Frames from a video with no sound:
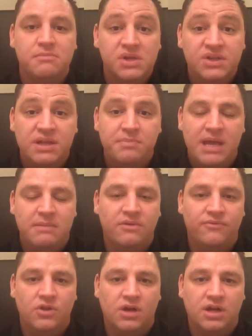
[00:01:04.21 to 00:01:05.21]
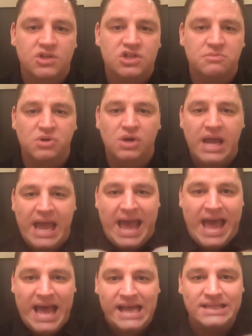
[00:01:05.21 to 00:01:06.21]
monthly payment for the customer,
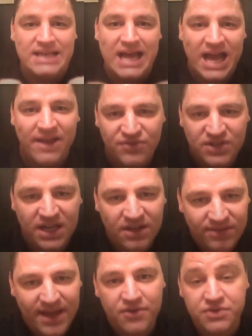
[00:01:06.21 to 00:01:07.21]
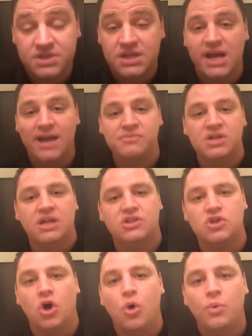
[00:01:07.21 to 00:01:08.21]
as I've said 1,000 times,
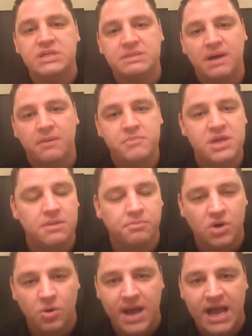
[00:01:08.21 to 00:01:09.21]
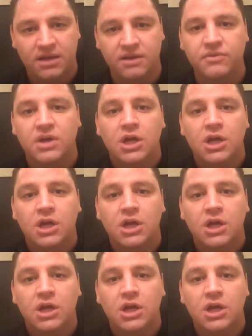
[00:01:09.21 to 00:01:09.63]
it's always about being proactive,